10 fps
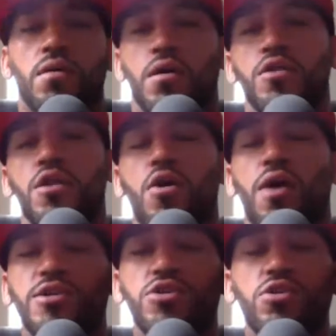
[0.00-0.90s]

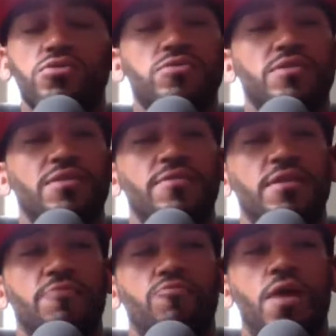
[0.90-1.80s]
No,
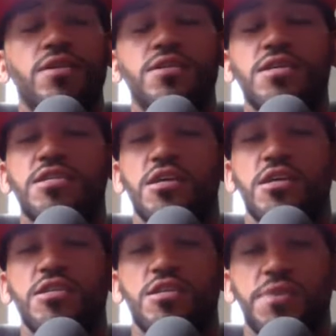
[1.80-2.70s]
Ronda is
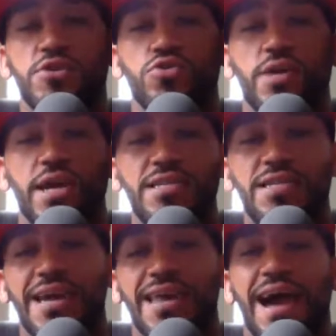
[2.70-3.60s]
a special case,
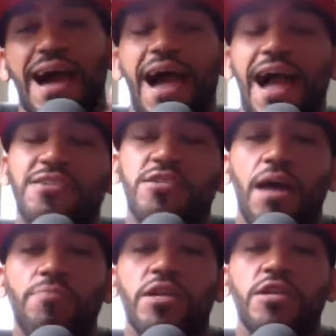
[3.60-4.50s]
and
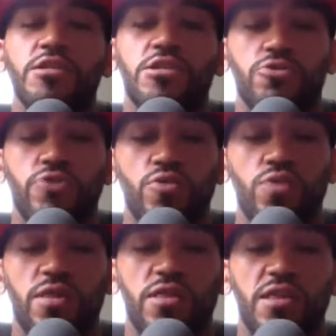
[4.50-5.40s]
I'm going to disagree
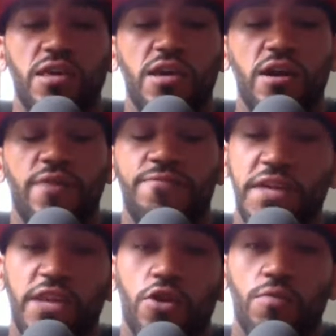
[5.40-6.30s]
with the
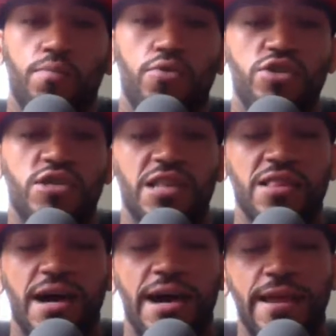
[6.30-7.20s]
feeding her bullshit
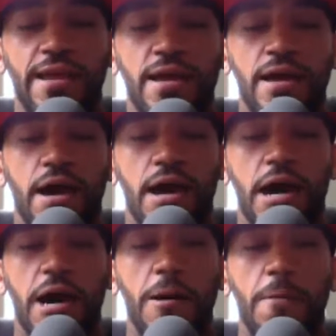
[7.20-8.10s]
line,
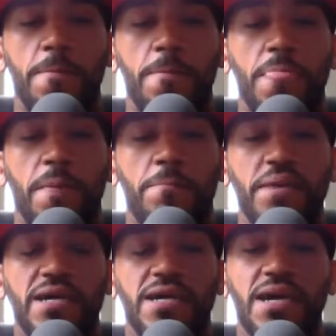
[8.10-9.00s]

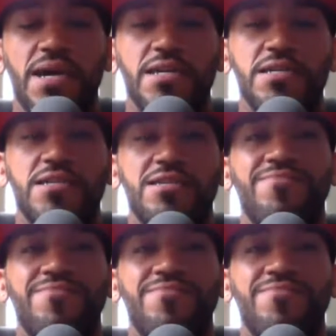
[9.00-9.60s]
because